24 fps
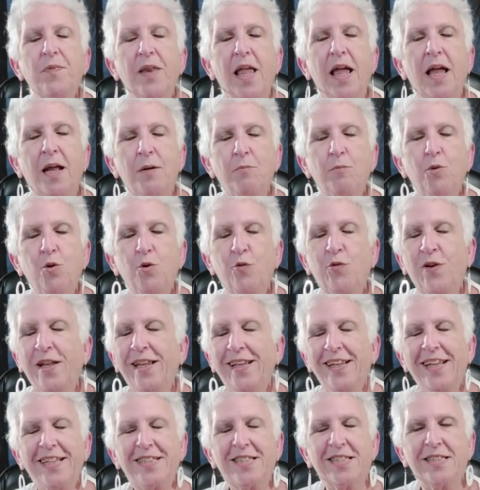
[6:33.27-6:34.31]
and move.
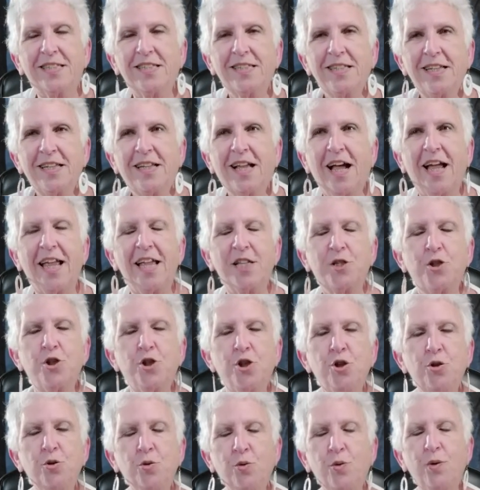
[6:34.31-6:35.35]
It's
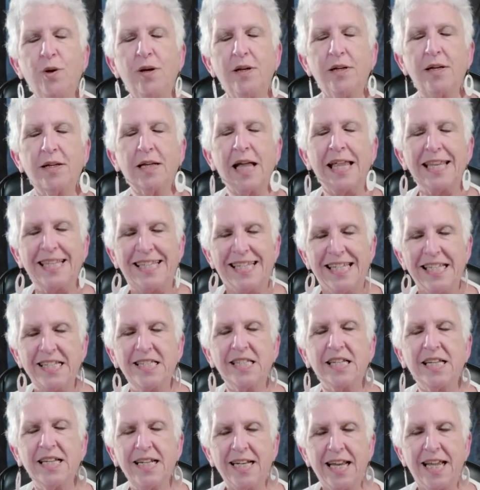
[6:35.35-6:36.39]
2
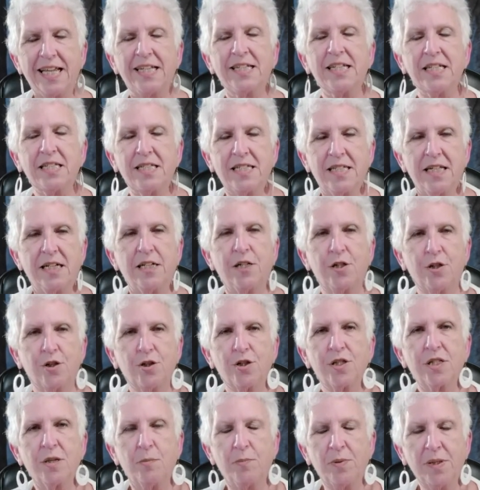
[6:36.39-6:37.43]
disconnected
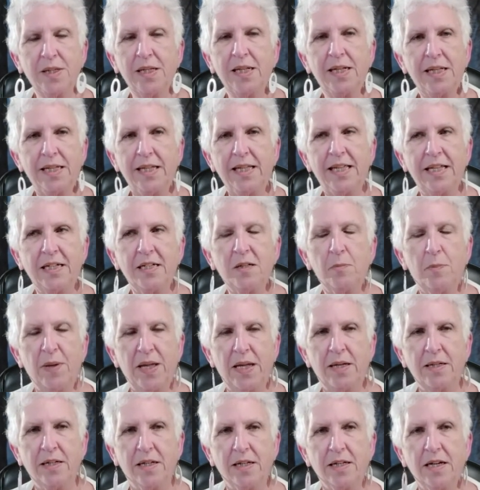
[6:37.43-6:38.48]
cylinders, completely
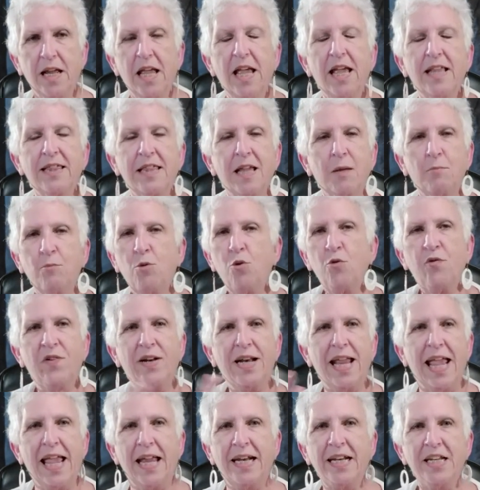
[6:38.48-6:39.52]
independent, that move
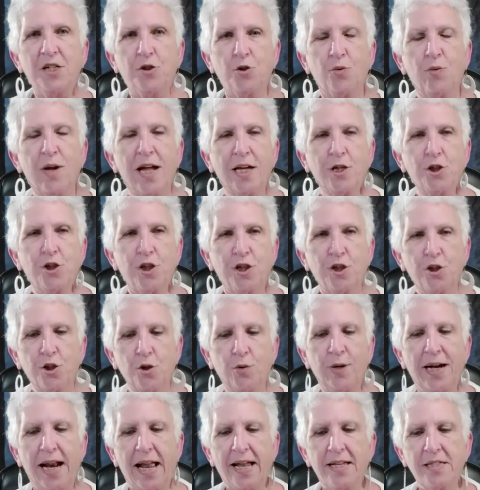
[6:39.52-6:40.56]
in any direction.
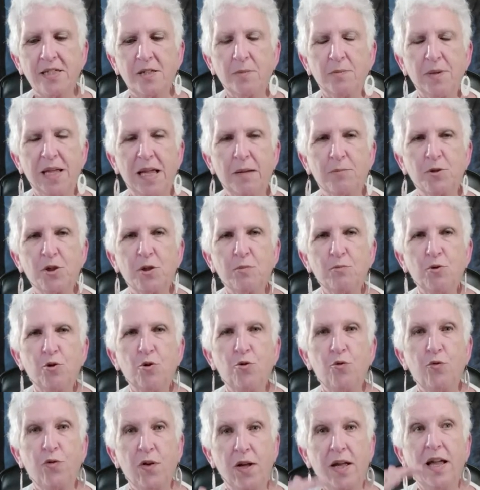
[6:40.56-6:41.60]
So it has to be able to
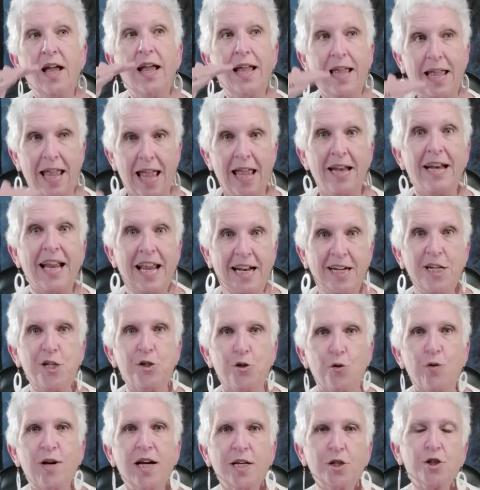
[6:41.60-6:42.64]
move in any
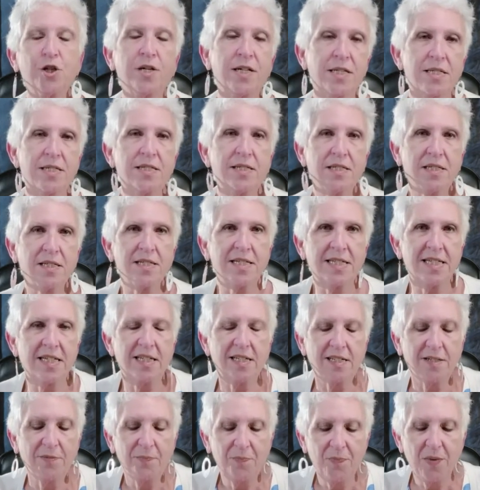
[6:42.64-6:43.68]
direction and still
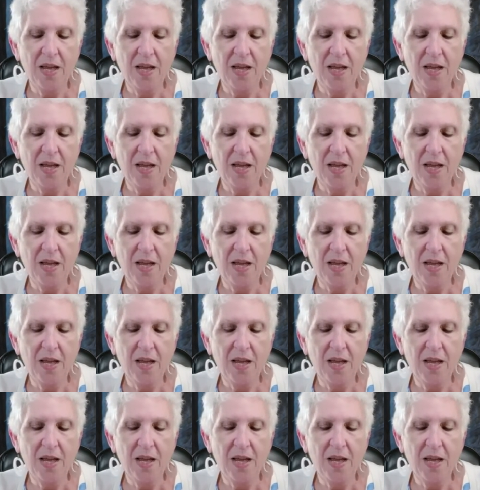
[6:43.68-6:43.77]
seal.